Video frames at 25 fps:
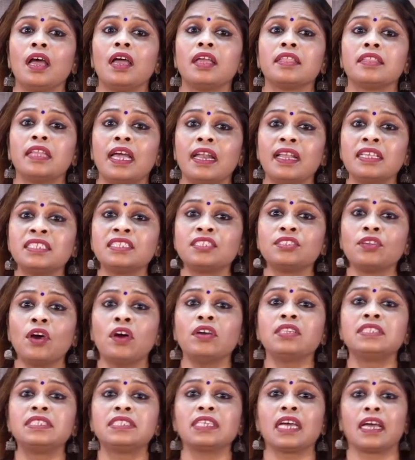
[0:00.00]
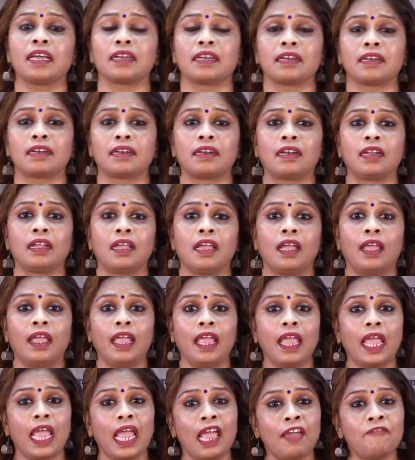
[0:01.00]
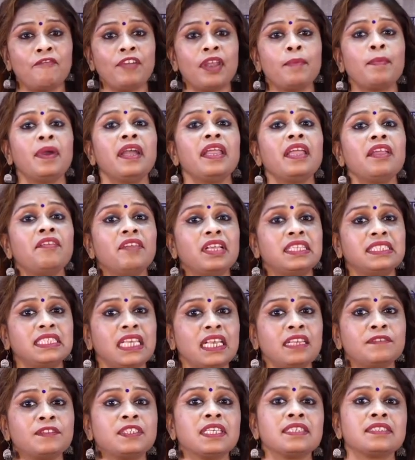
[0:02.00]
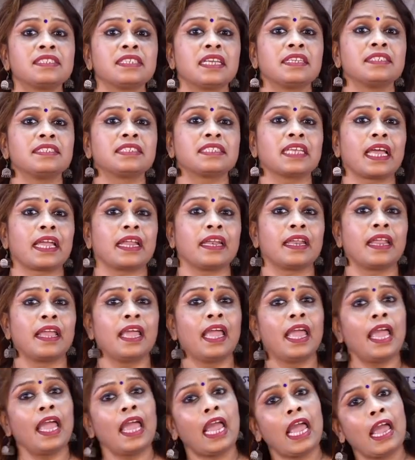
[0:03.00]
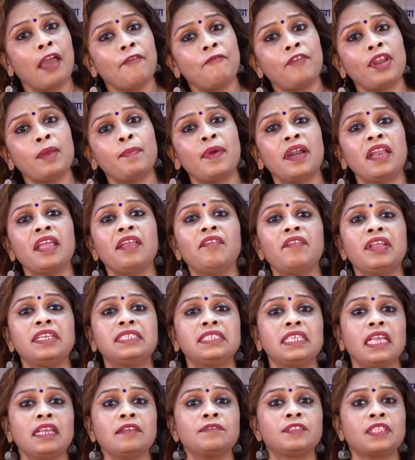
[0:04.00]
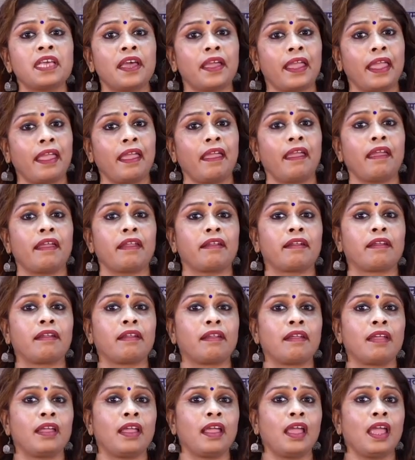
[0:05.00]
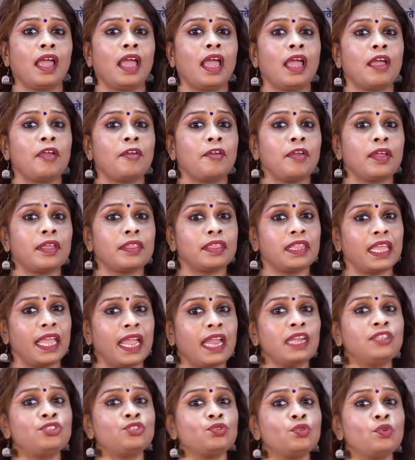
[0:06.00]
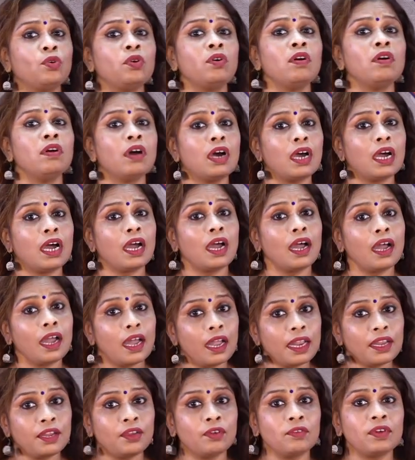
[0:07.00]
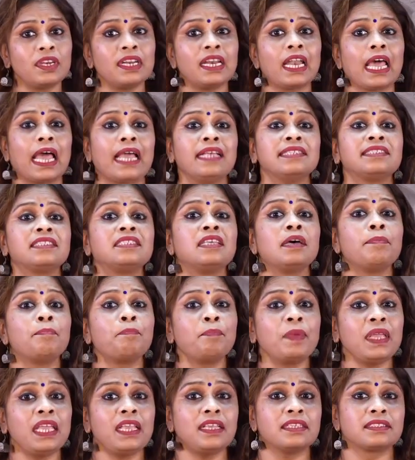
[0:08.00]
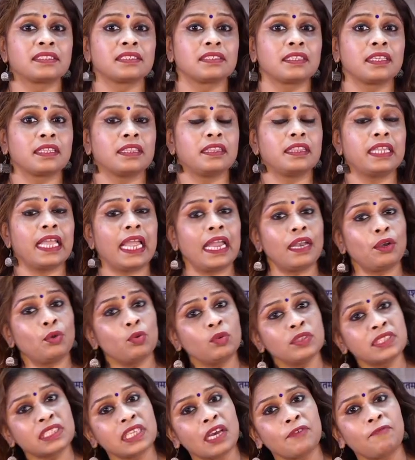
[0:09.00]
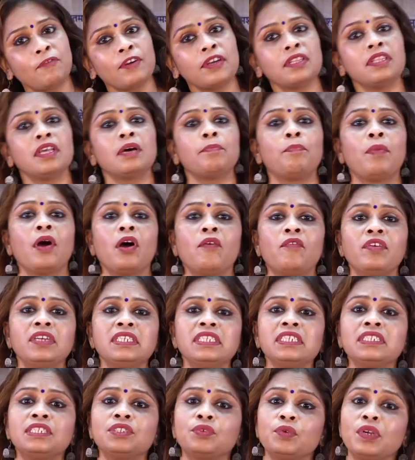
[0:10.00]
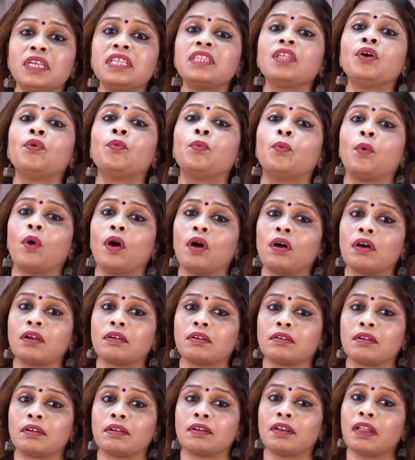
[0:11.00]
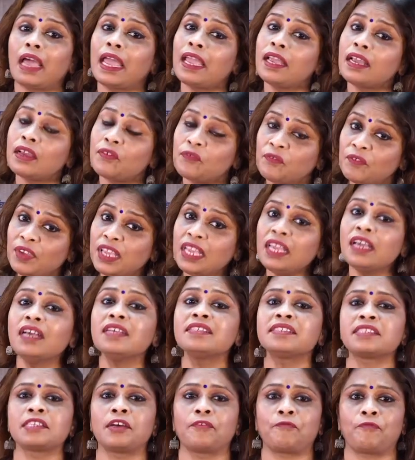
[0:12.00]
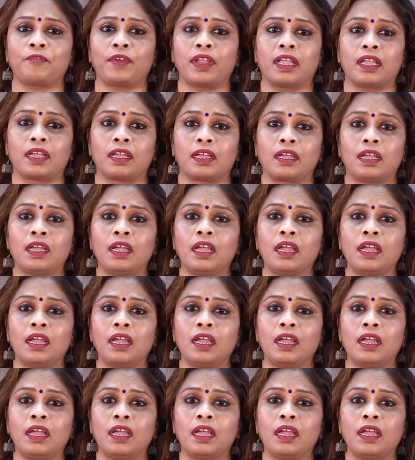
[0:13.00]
That is not done. Everybody receives the sunshine. Everybody receives the air. They too utilize the peace. They too suffer the poverty during the war, like we are suffering.